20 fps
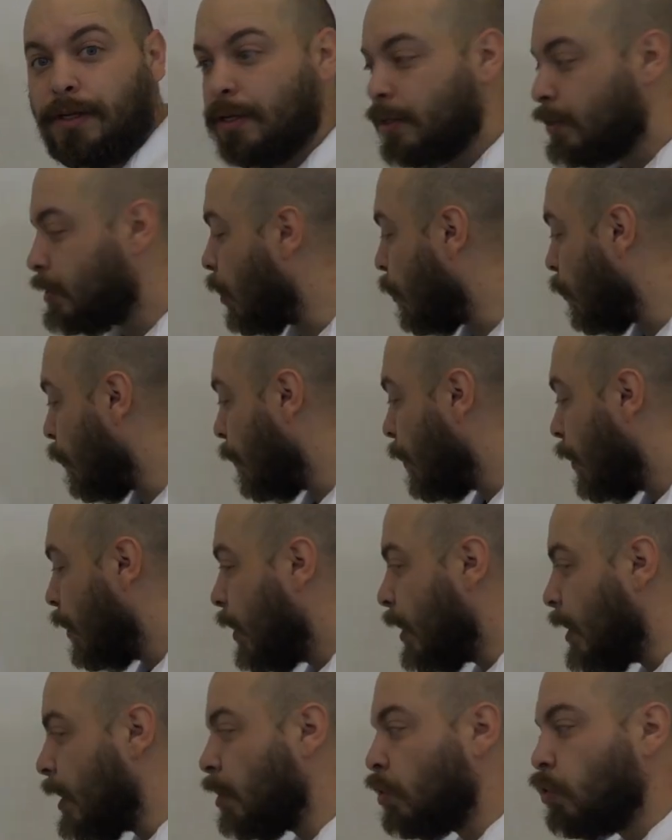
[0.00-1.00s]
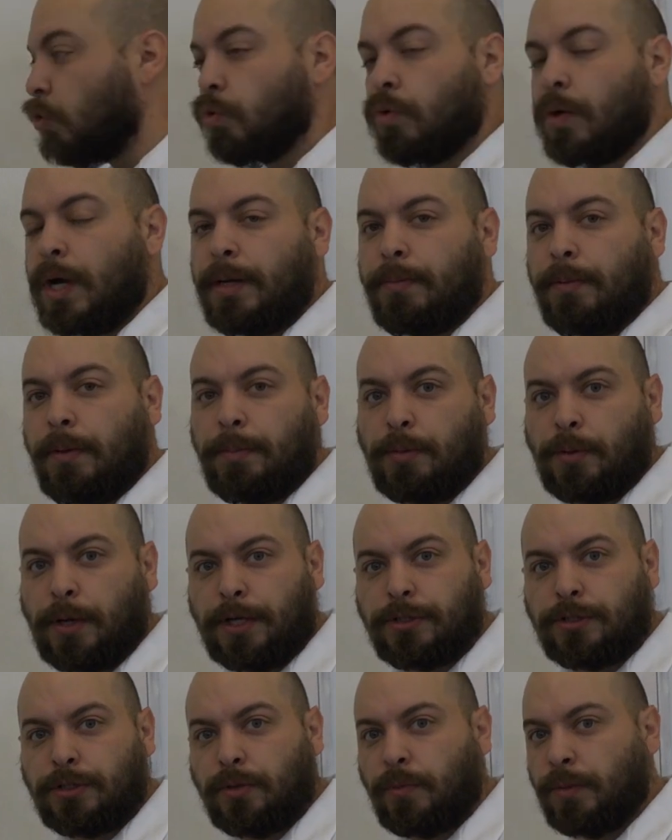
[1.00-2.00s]
So incredible
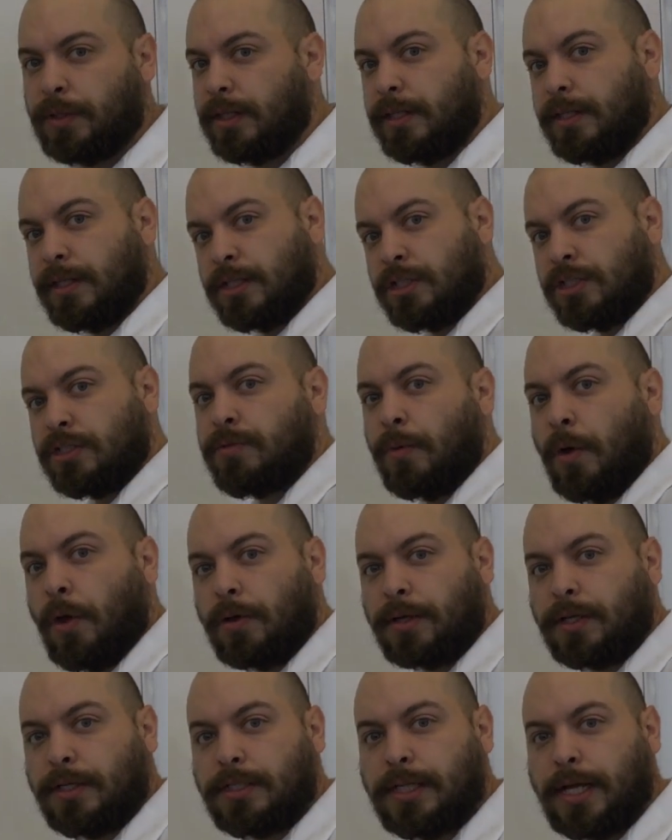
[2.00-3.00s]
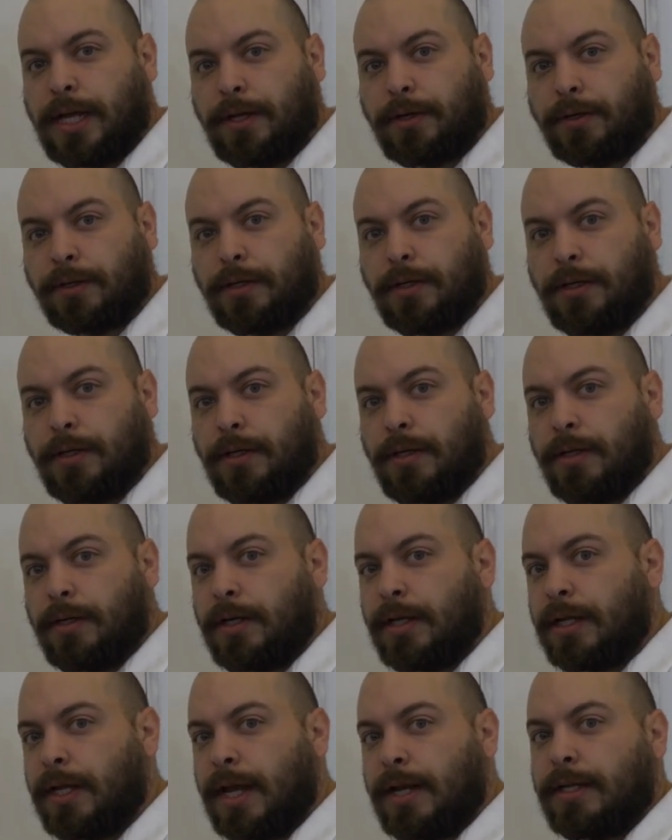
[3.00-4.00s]
pressure within this small container.
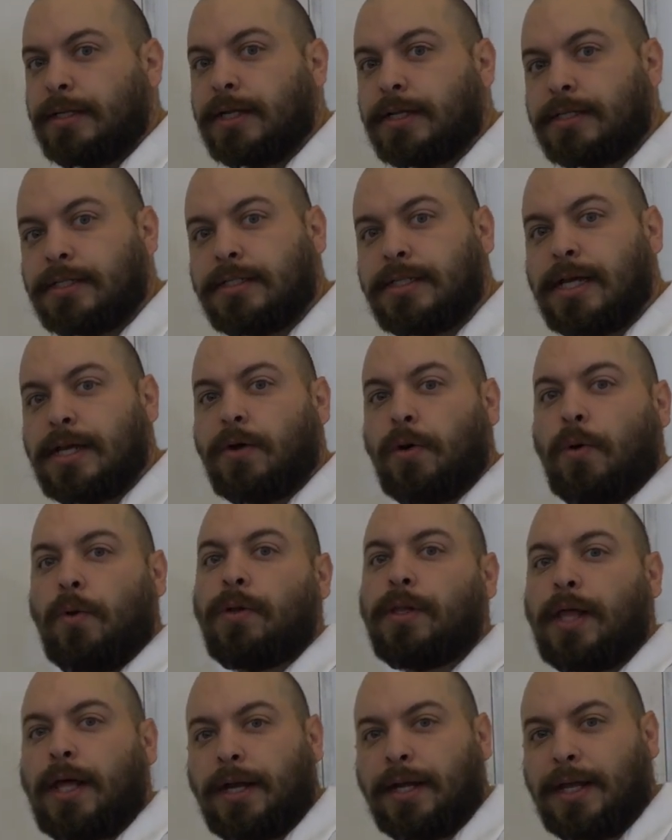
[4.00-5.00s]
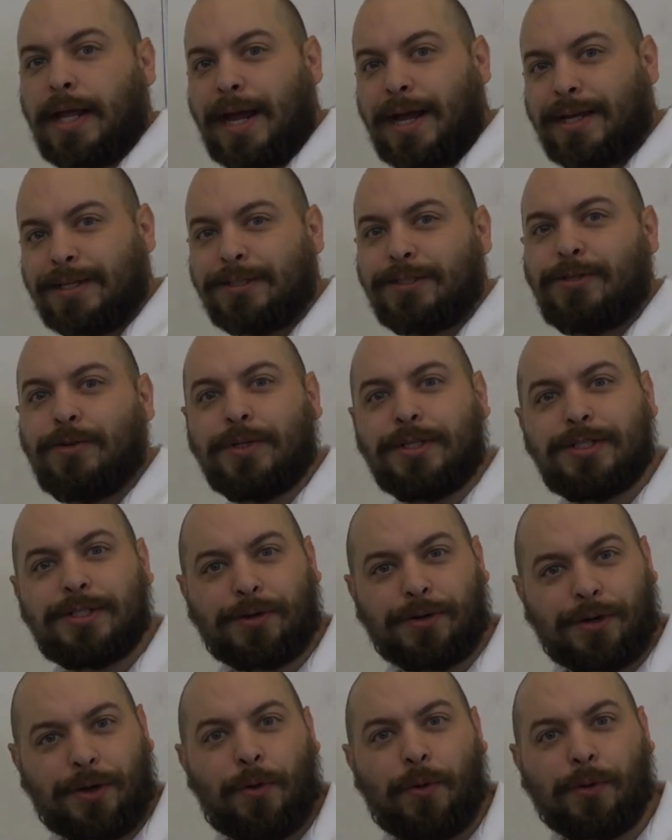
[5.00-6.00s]
Again, it doesn't take a whole lot of gas to
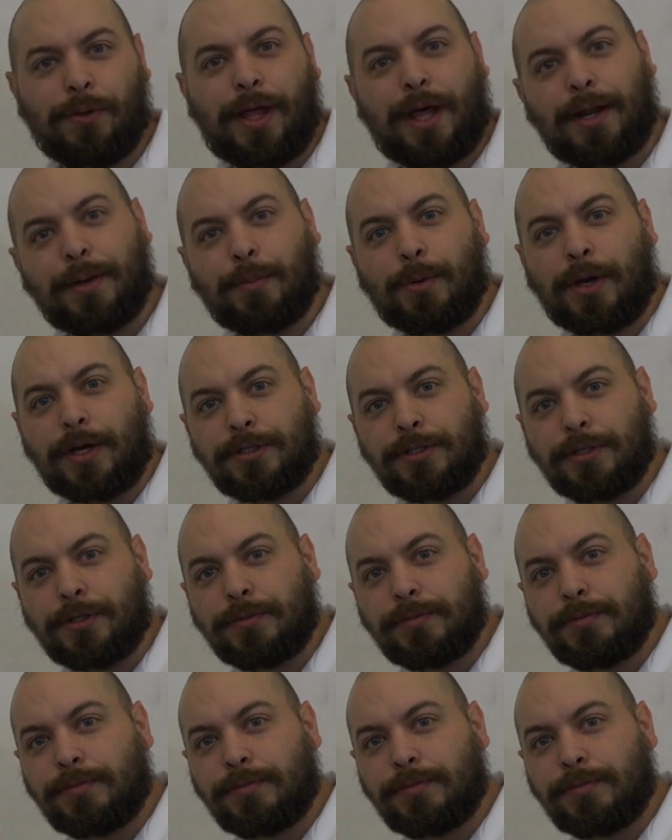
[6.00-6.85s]
exert a whole lot of pressure.